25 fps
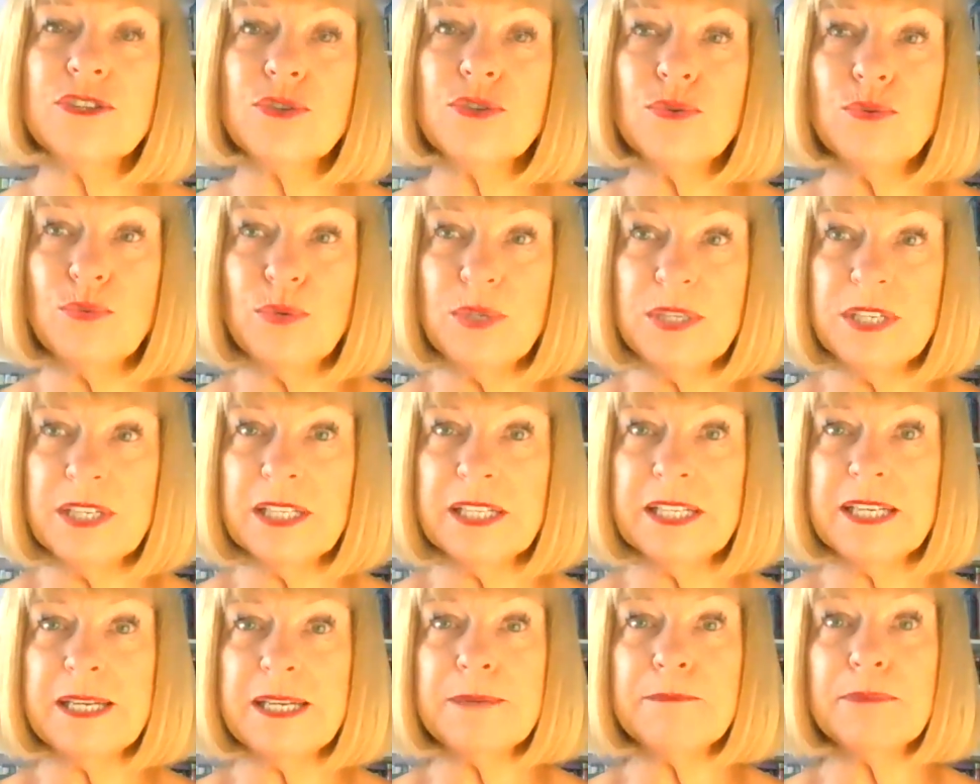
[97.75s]
to
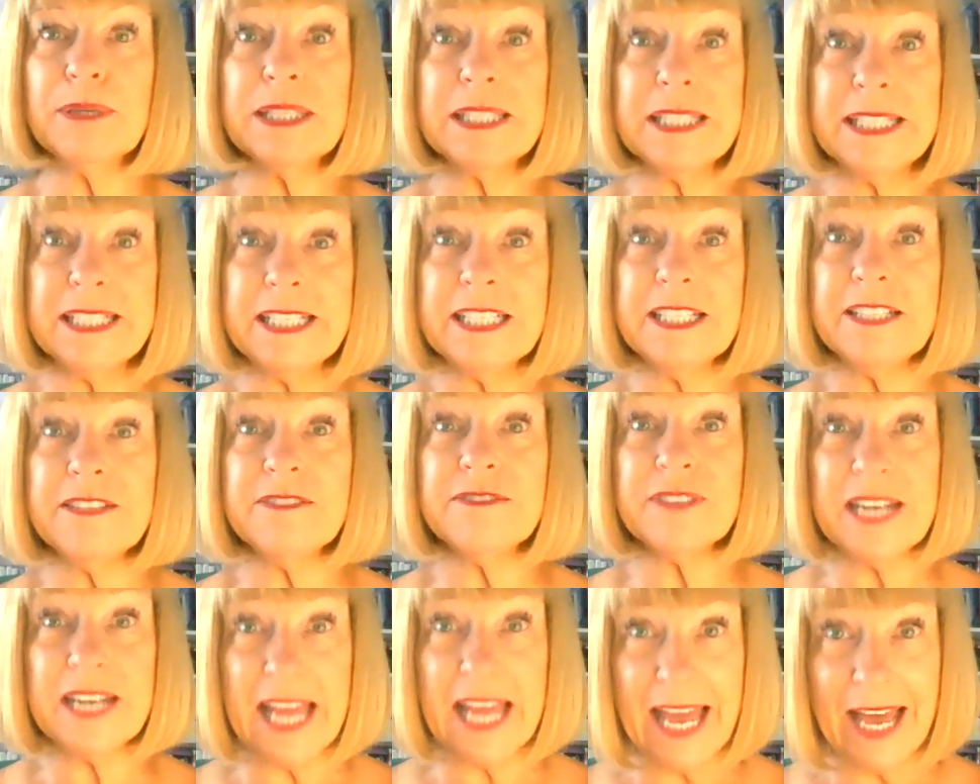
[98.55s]
really
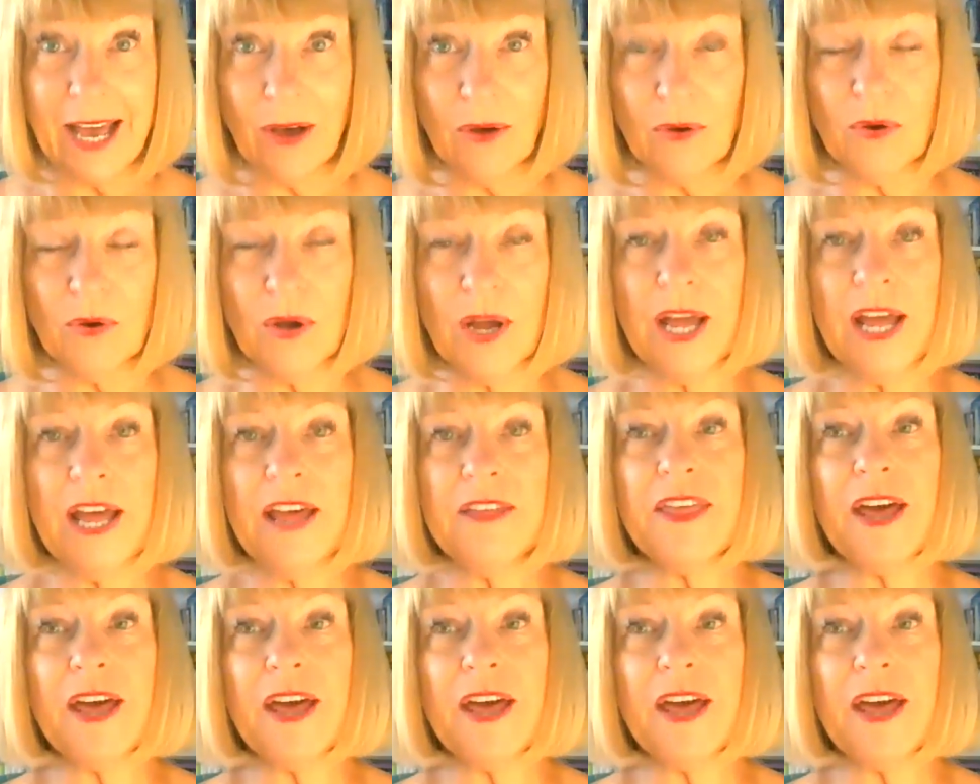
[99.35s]
believe now